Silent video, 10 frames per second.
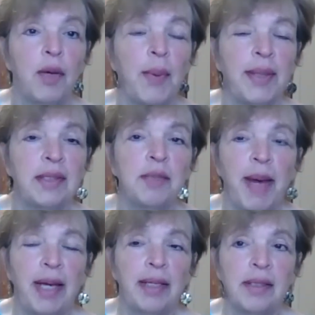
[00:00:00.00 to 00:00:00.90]
he went to
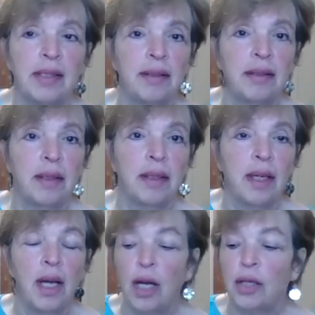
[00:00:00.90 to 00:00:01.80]
spades.
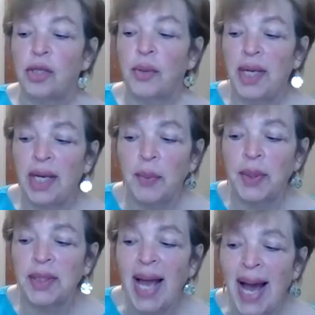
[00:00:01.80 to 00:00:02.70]
So he
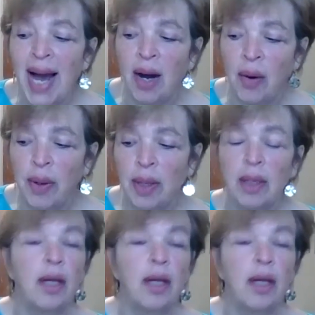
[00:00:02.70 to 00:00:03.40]
will now